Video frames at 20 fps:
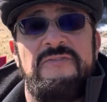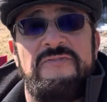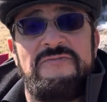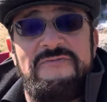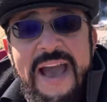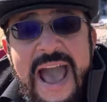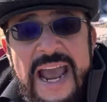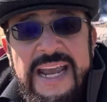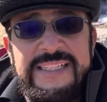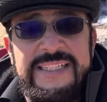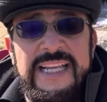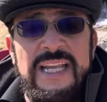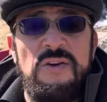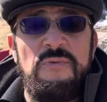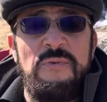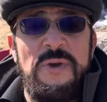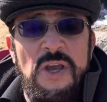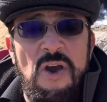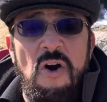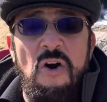vaccine
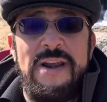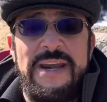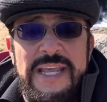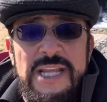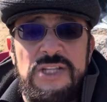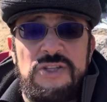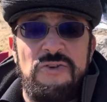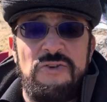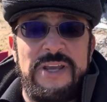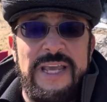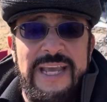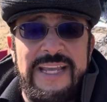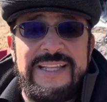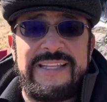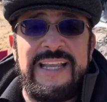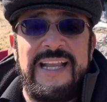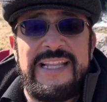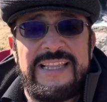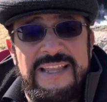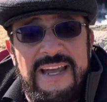we all need to get
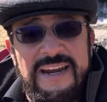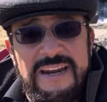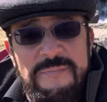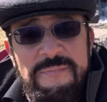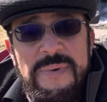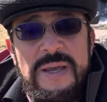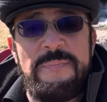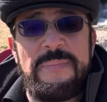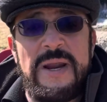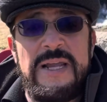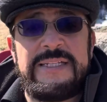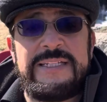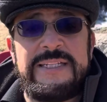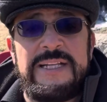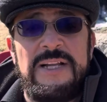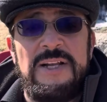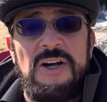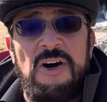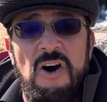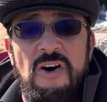is the remembrance
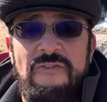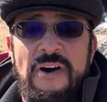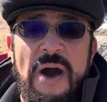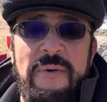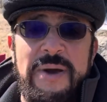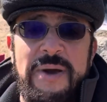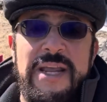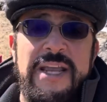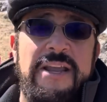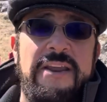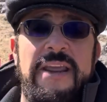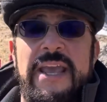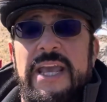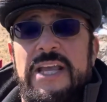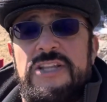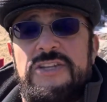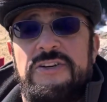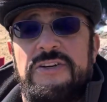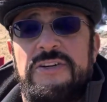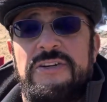of our
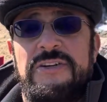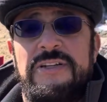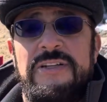Creator.